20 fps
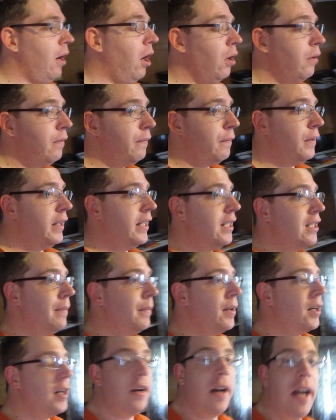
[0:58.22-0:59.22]
hopefully
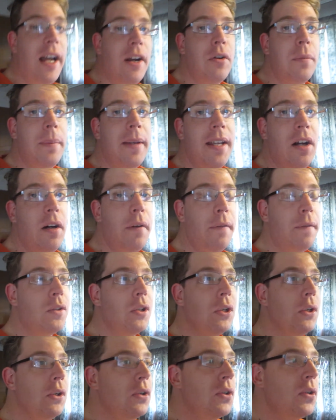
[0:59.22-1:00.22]
tomorrow, I will be off
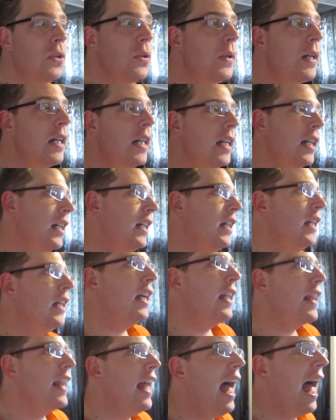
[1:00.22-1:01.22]
to
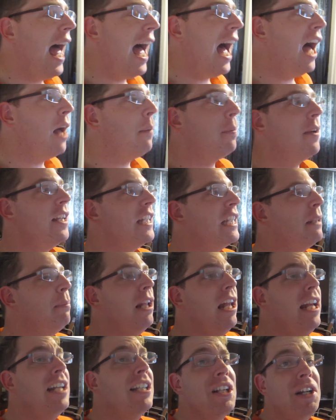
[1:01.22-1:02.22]
the happiest
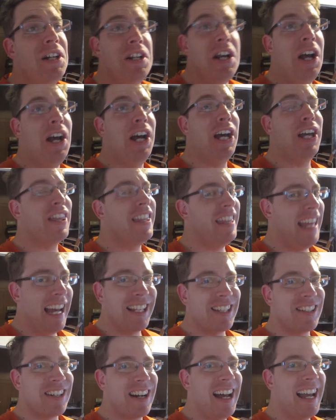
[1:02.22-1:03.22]
place on earth.
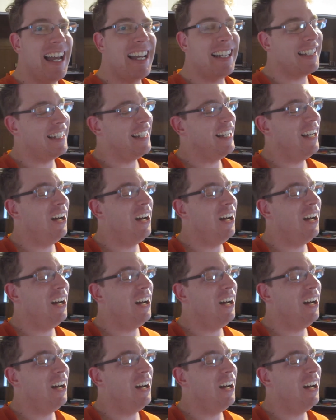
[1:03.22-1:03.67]
That's right,